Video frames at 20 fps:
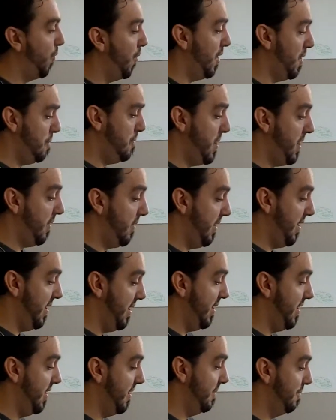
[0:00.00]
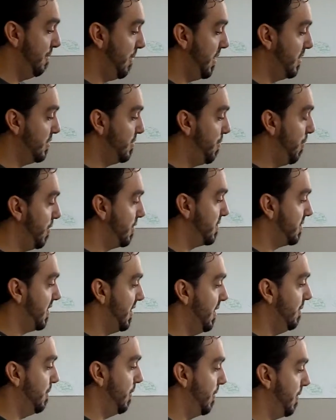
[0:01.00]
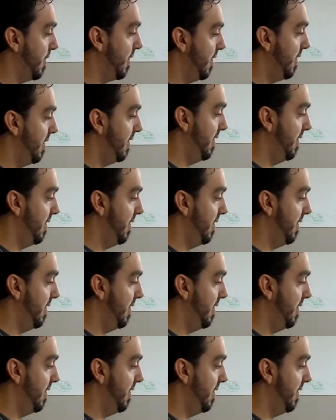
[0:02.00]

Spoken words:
What about a My Sports keyboard?